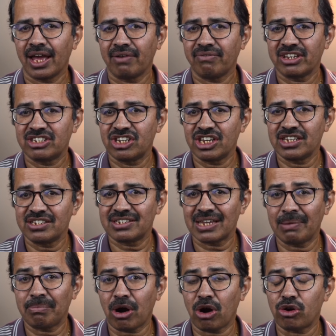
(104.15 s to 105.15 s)
which is
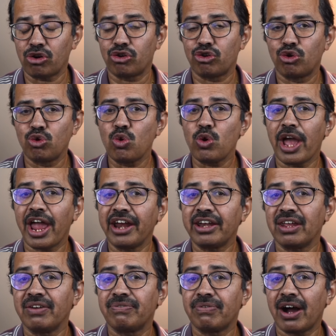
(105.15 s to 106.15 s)
about
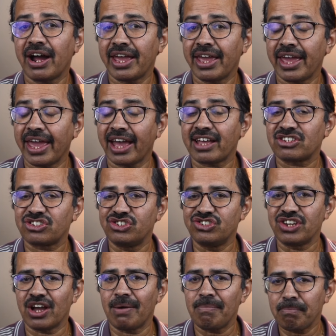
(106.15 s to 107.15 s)
285x
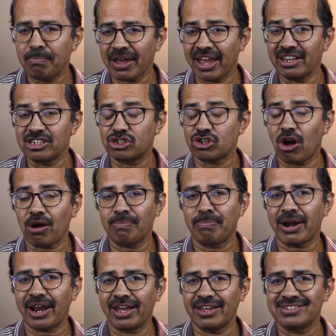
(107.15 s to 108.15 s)
jump in stock
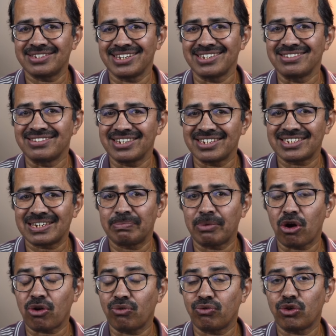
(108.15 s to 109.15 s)
price in just
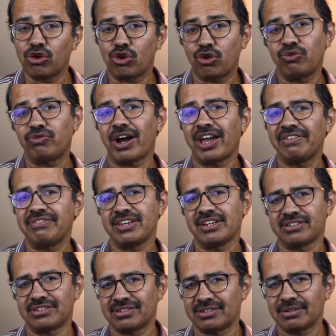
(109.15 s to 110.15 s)
about 4 to 5
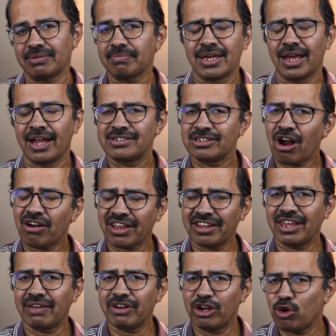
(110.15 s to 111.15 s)
years. It's not
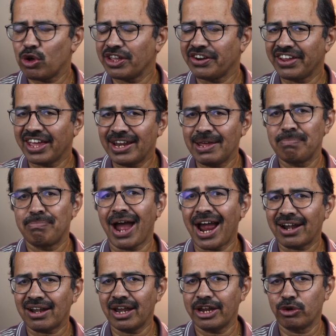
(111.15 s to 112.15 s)
that they were doing really
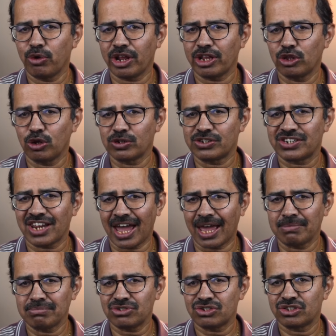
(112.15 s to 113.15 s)
badly during those
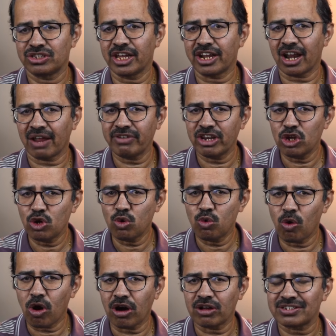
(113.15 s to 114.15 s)
times. The revenue
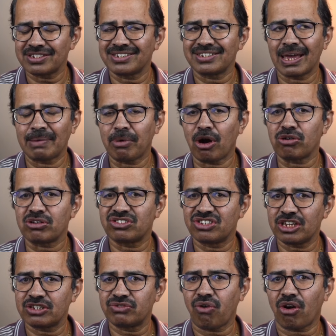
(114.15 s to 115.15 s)
was about
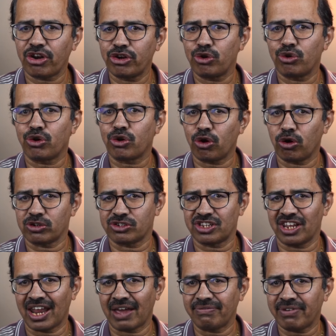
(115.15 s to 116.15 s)
642
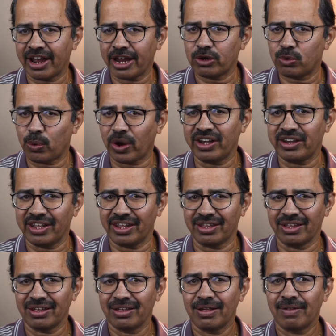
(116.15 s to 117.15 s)
crores in FY20,